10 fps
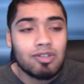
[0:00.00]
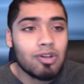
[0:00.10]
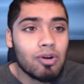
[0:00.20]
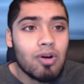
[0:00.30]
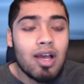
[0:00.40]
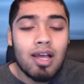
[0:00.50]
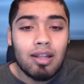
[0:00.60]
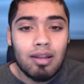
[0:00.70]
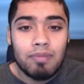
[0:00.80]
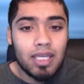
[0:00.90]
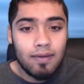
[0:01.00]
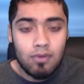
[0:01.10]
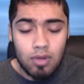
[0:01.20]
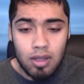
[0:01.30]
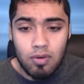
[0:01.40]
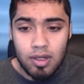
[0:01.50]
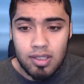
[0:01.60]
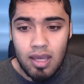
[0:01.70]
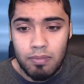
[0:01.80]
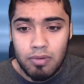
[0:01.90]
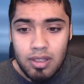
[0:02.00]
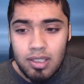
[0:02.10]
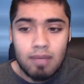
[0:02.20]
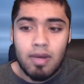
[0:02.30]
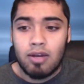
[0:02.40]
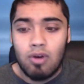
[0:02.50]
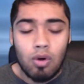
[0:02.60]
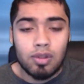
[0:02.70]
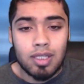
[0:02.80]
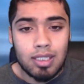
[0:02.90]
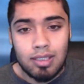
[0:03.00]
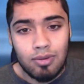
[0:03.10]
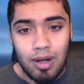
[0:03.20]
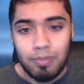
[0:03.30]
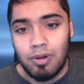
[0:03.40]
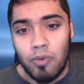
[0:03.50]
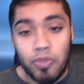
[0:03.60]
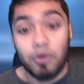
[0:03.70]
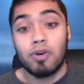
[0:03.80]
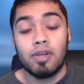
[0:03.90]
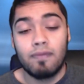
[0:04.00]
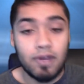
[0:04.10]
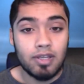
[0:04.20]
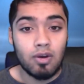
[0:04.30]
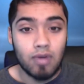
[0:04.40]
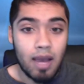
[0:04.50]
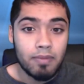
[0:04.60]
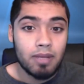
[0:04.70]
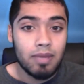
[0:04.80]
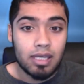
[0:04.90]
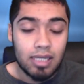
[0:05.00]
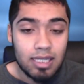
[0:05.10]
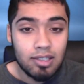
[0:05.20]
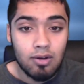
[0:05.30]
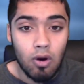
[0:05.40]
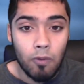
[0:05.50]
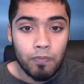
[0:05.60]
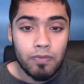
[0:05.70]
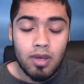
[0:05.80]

So let me give you another example. Let's say my goal is to upload 30 Video. videos. I'm going to make an easy goal.